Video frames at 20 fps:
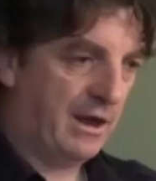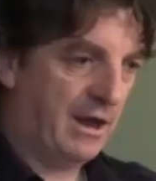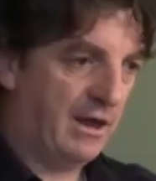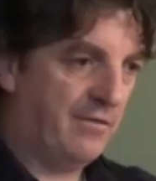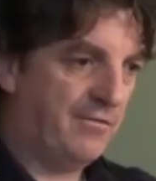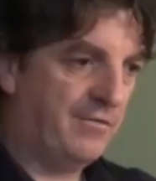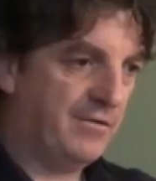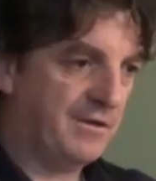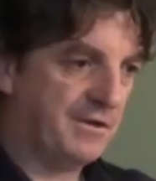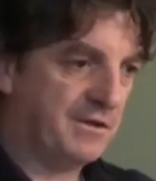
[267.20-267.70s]

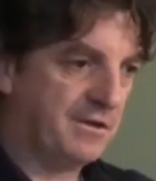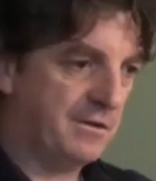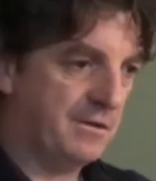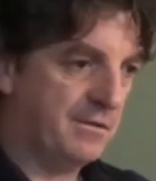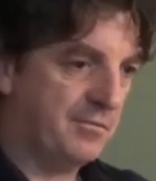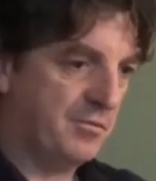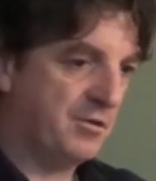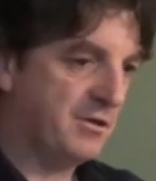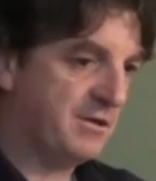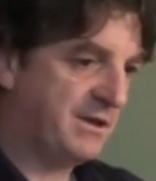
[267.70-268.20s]
If it's on
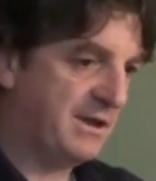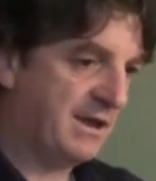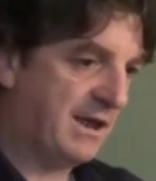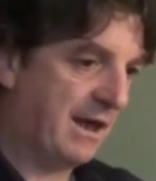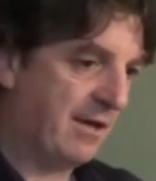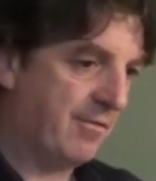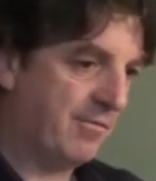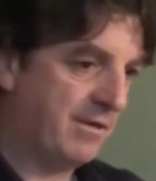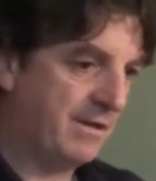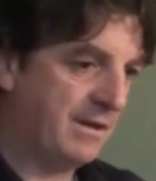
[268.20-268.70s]
the birthday
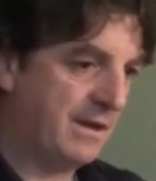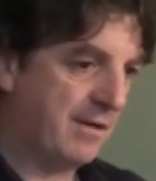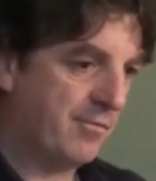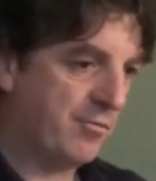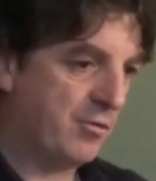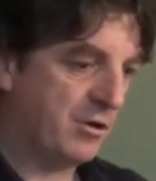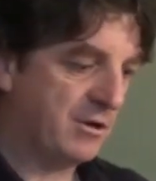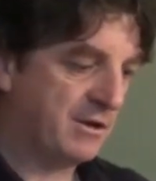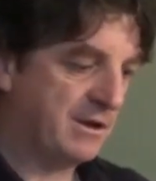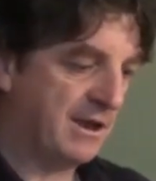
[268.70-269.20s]
game, then
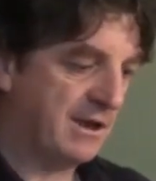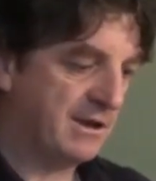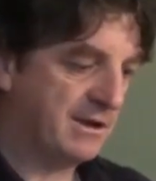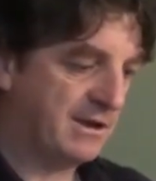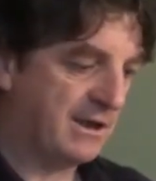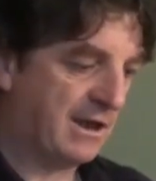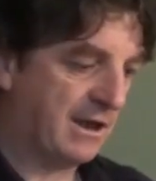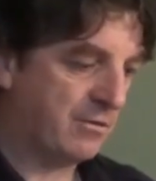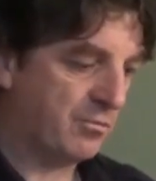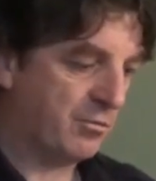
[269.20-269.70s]
that person
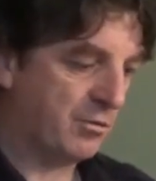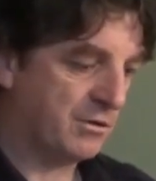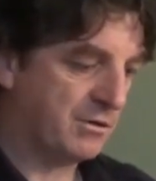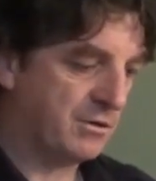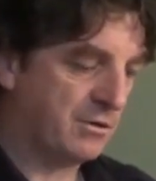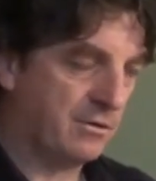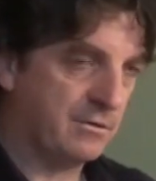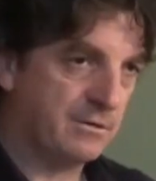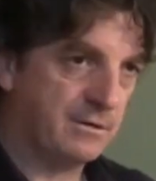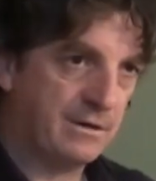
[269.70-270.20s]
has to get what's
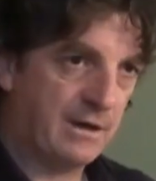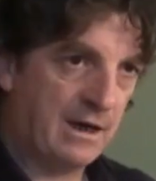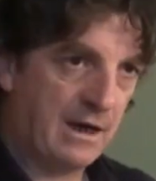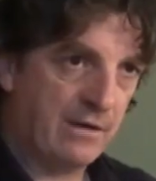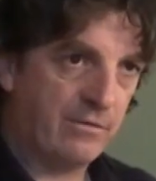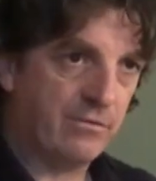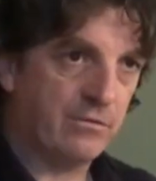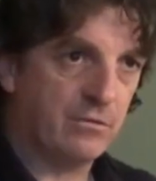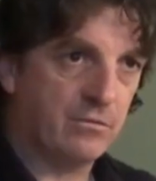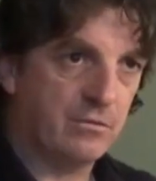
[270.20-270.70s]
called an
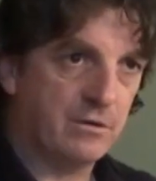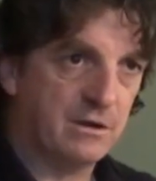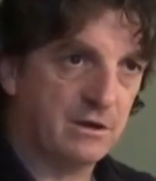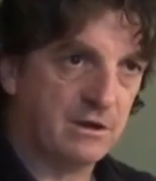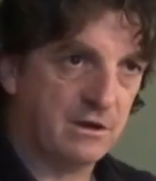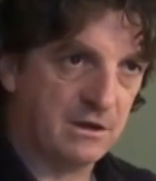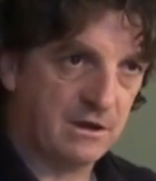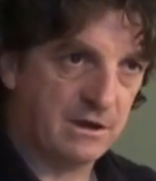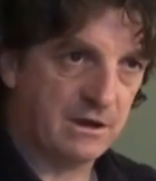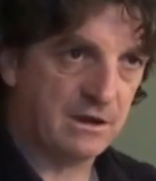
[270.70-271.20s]
affluent
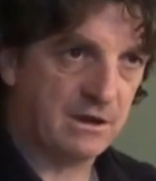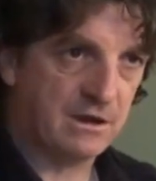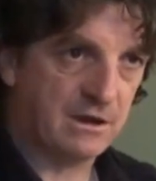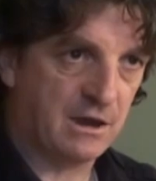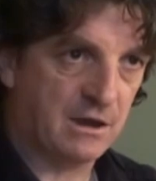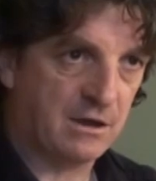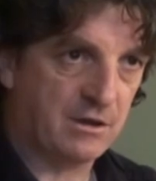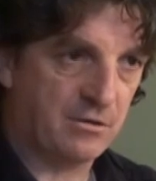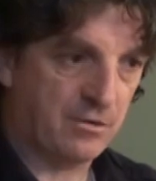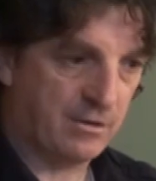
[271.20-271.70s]

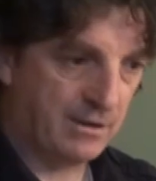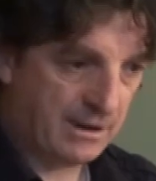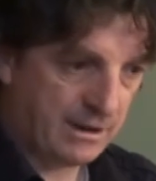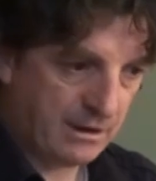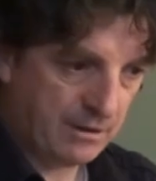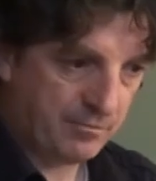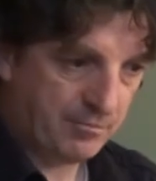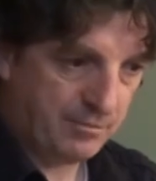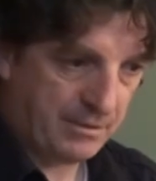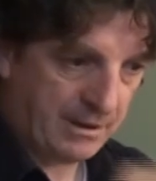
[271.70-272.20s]
statistic. So a
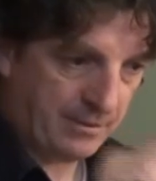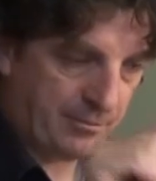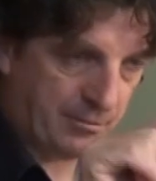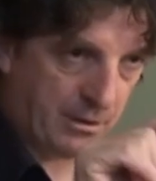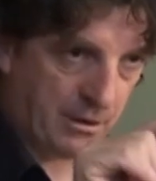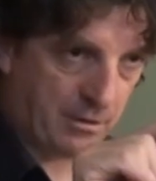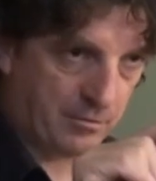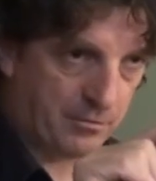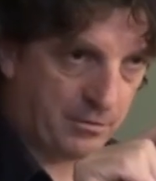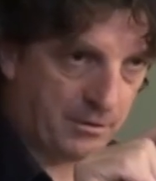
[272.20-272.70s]
little blip
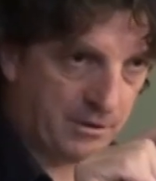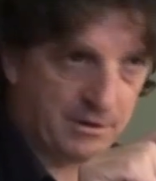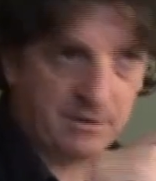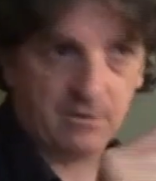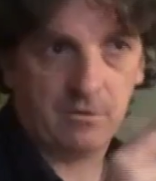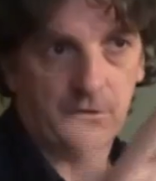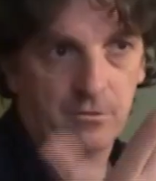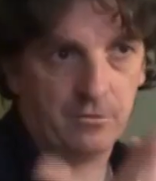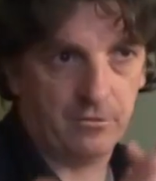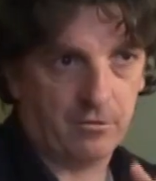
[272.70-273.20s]
up is
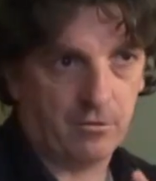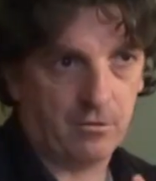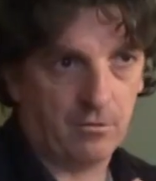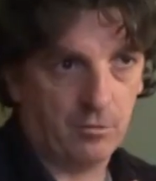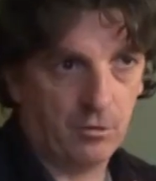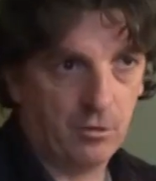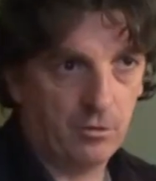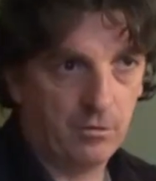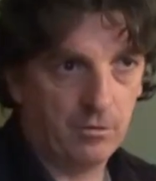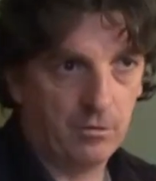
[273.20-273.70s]
called
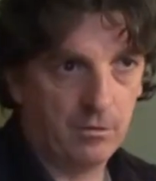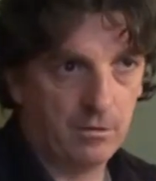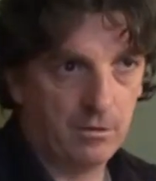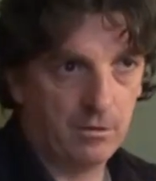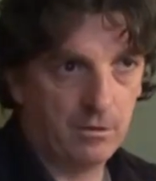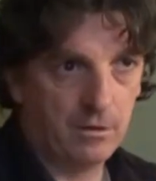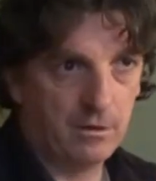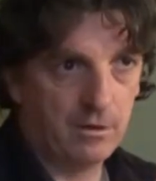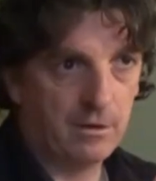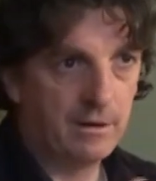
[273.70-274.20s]
normal.
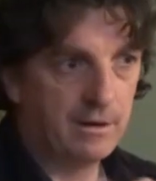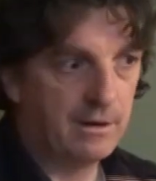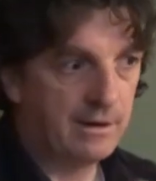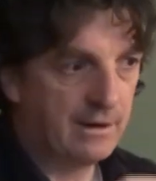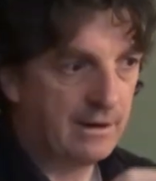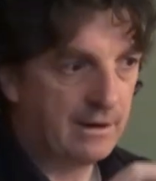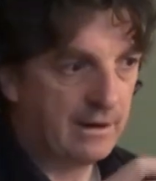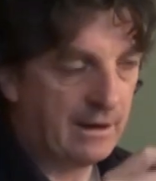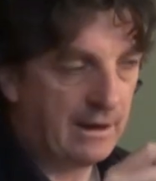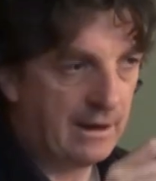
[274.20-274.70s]

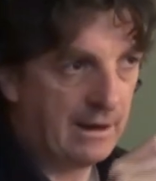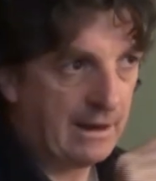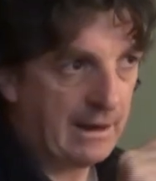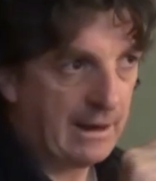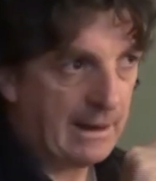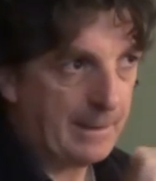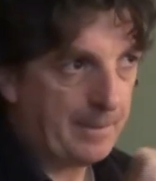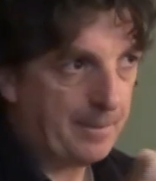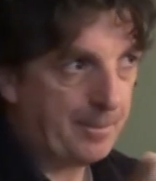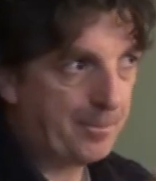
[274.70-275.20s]

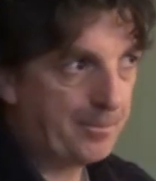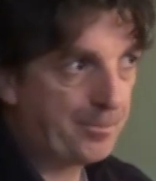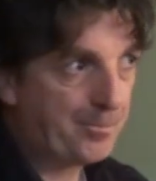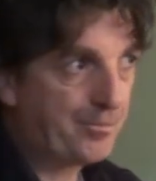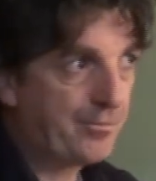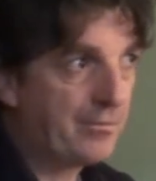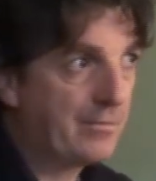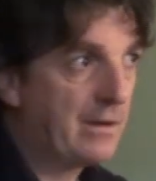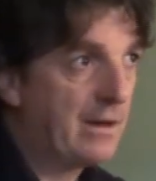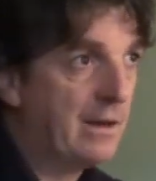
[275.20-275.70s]
A
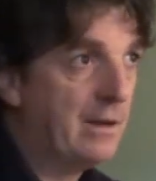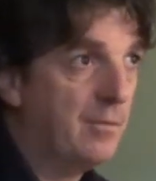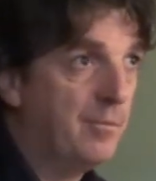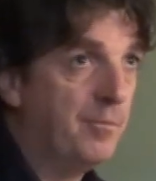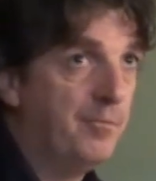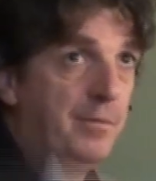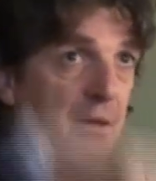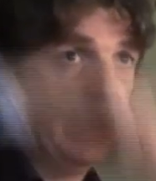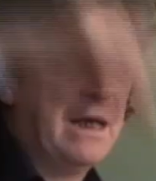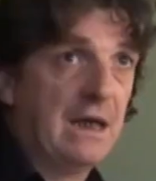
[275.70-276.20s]

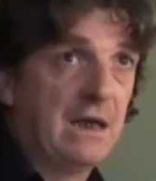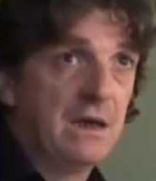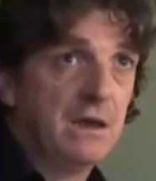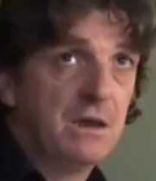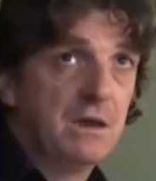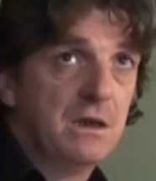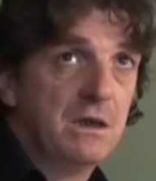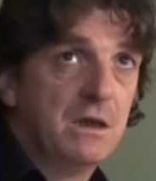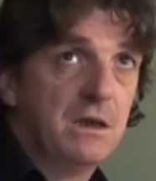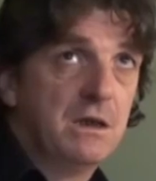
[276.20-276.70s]

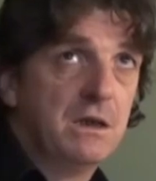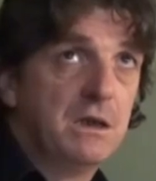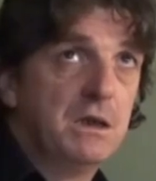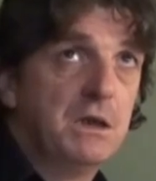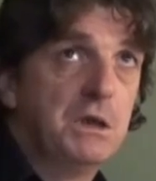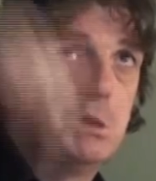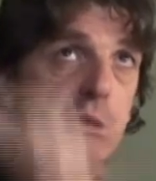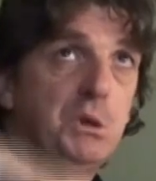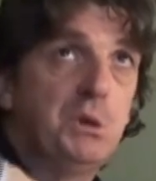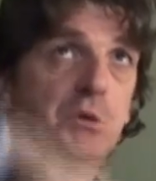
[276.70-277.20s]
big
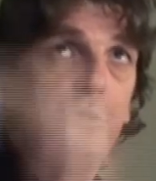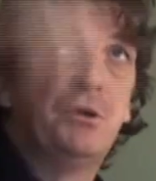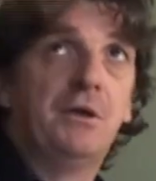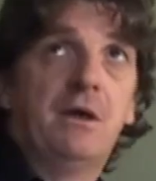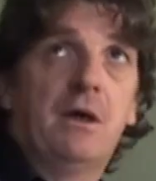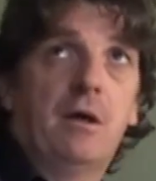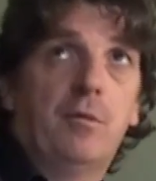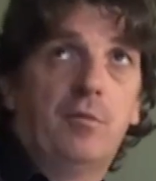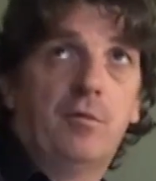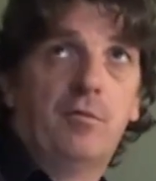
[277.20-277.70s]

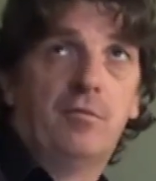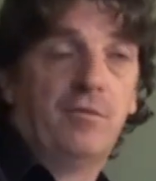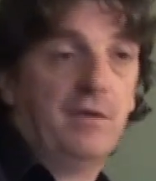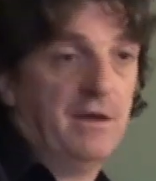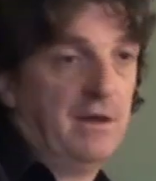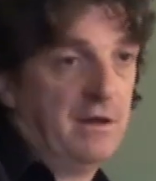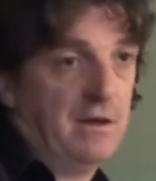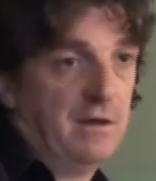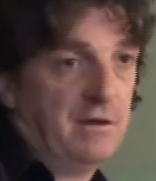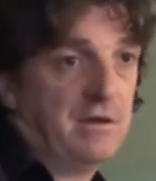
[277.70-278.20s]
shooting up of
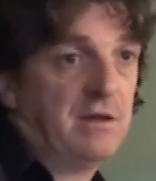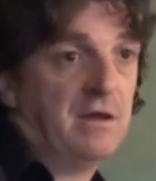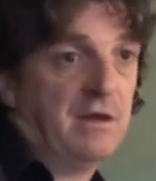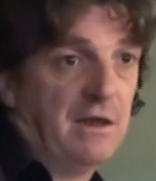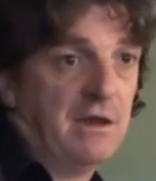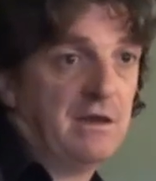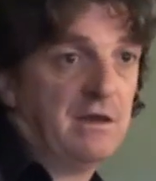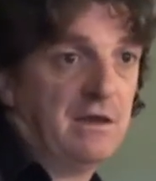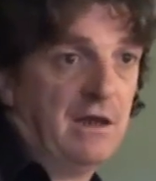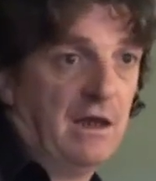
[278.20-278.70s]
the
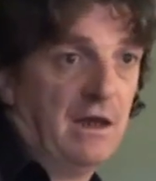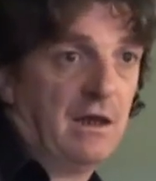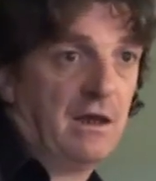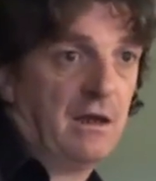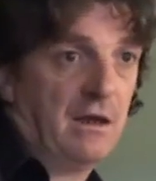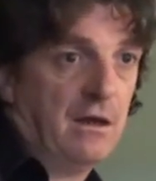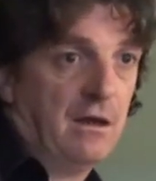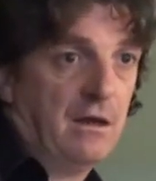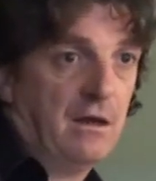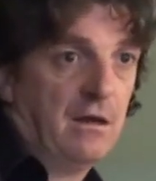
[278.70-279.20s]

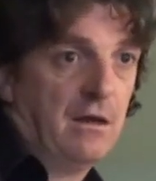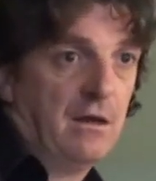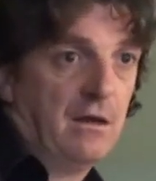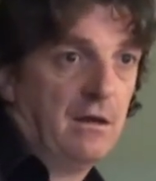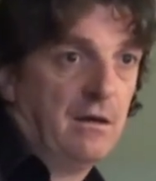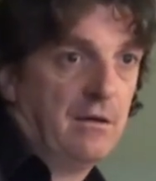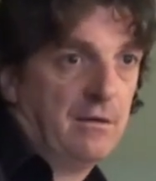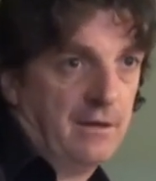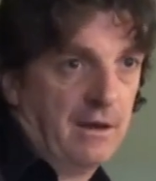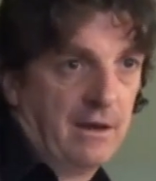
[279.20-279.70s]
statistic,
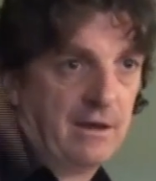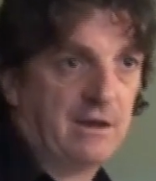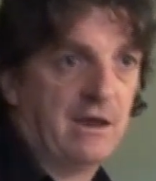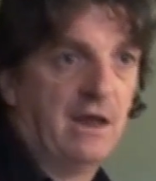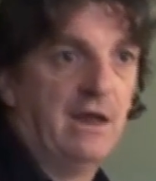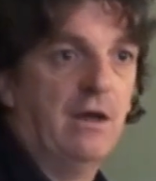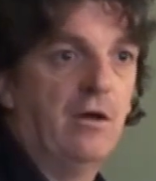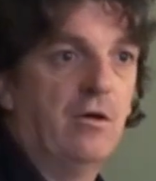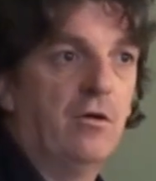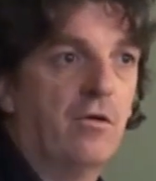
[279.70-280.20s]
like
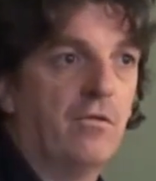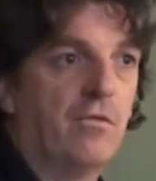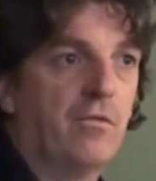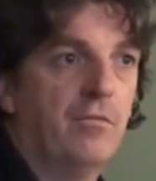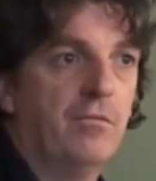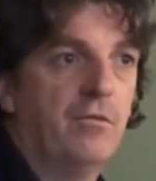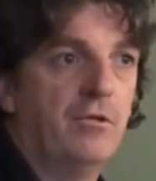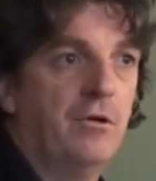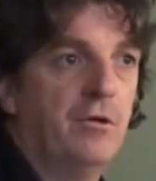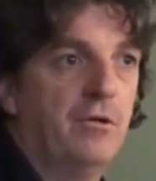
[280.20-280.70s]
say you go
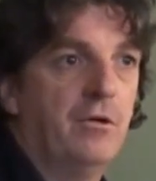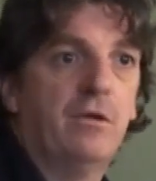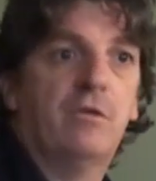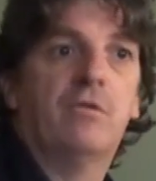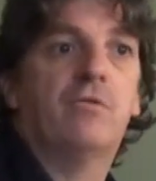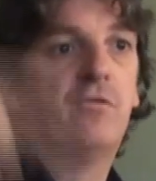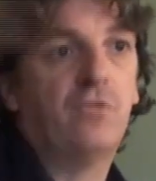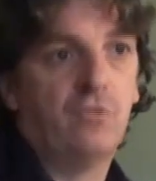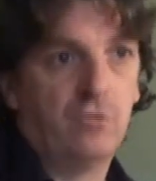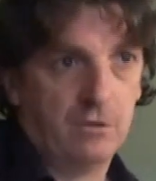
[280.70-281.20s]
from 30
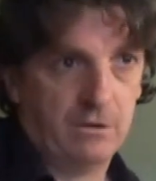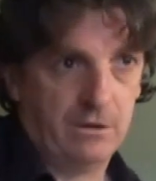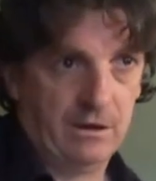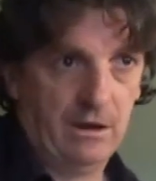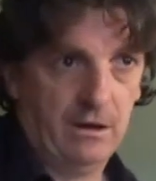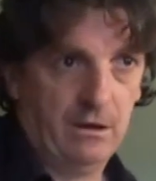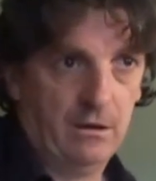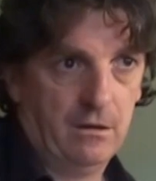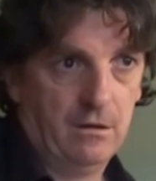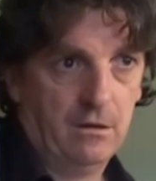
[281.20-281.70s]
to 40,